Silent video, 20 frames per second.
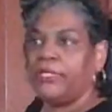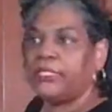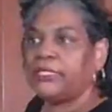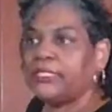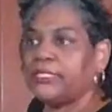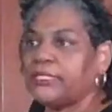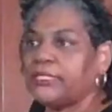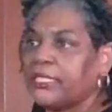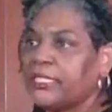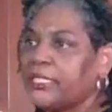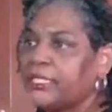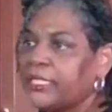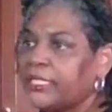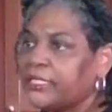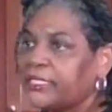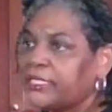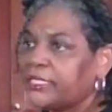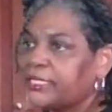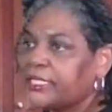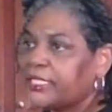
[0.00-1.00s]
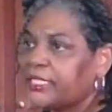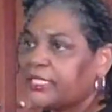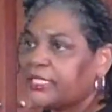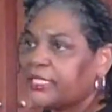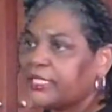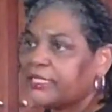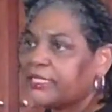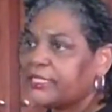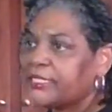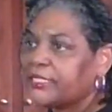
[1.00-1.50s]
let's see, let's see,
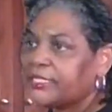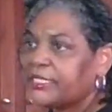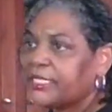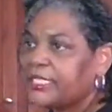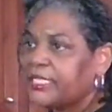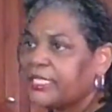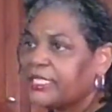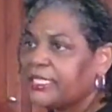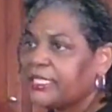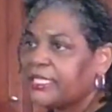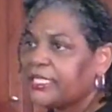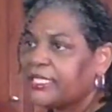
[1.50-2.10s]
let's see.